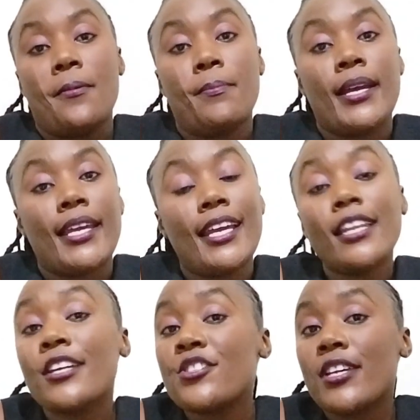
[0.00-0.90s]
by
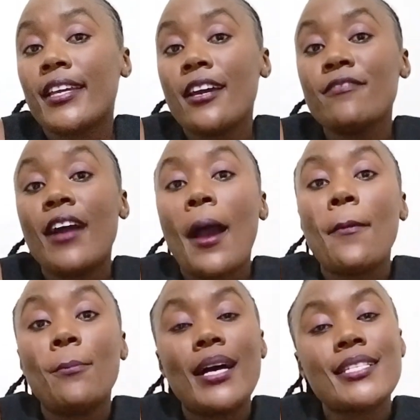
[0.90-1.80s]
NHIF,
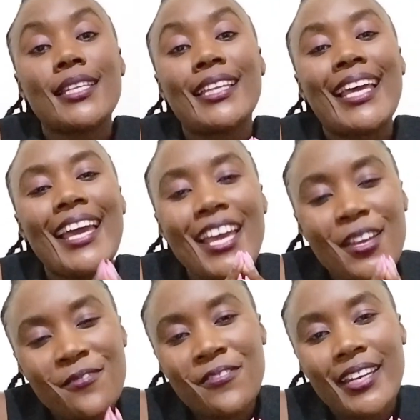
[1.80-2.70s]
but in
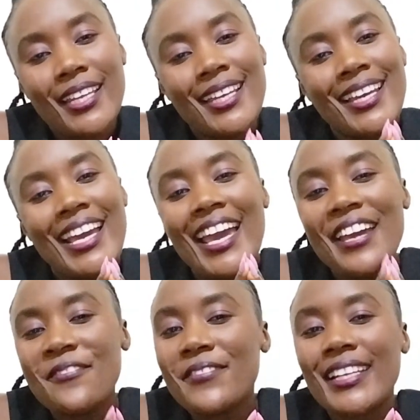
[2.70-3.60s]
every
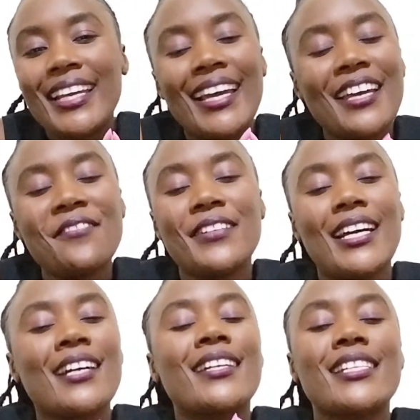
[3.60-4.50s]

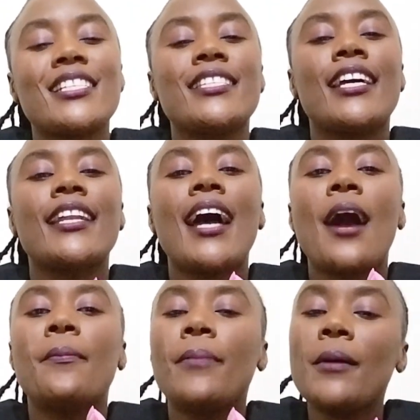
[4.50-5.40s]
accredited
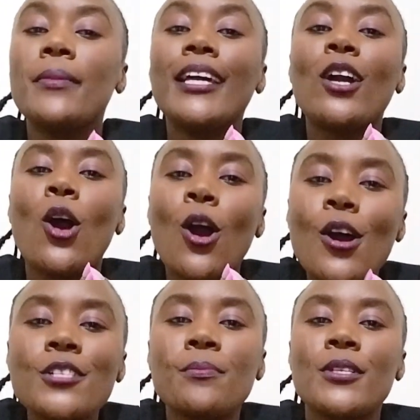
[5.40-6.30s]
public
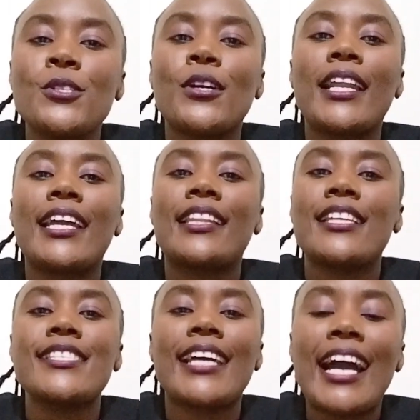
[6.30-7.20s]
hospital in
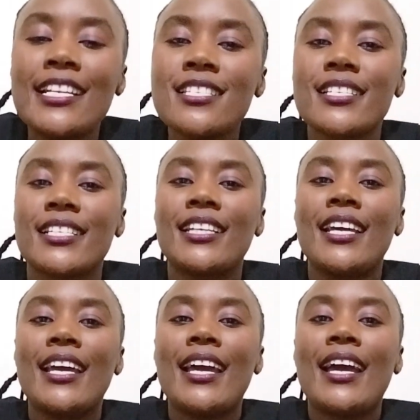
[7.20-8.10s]
this country,
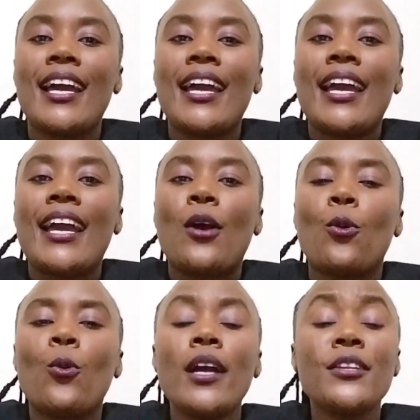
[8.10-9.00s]

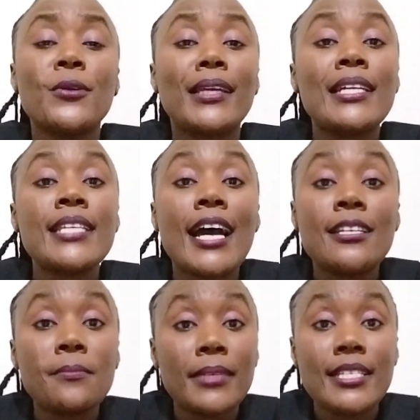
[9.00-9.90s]
when you get
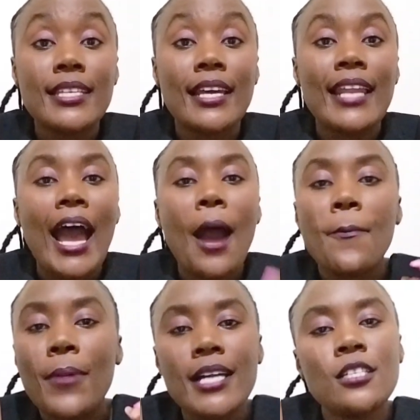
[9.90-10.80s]
admitted,
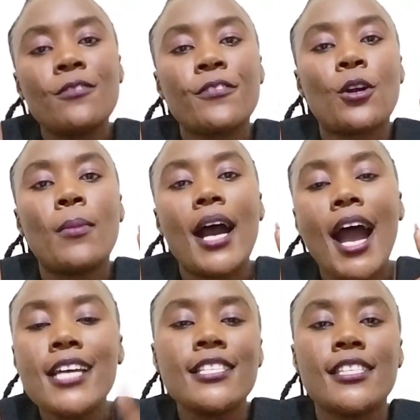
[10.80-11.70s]
apart from
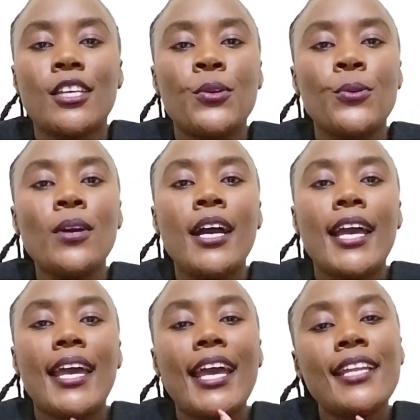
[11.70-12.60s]
ICU,
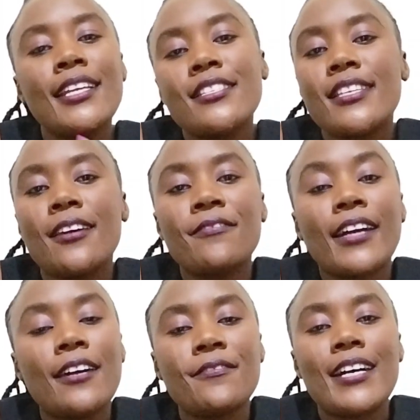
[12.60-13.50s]
NHIF
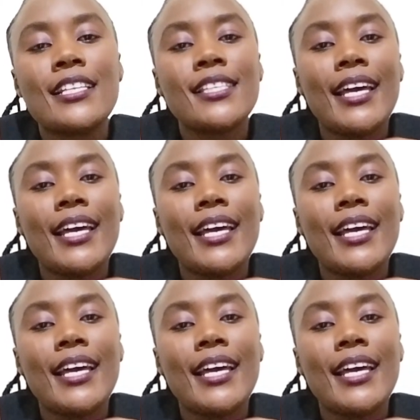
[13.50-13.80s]
covers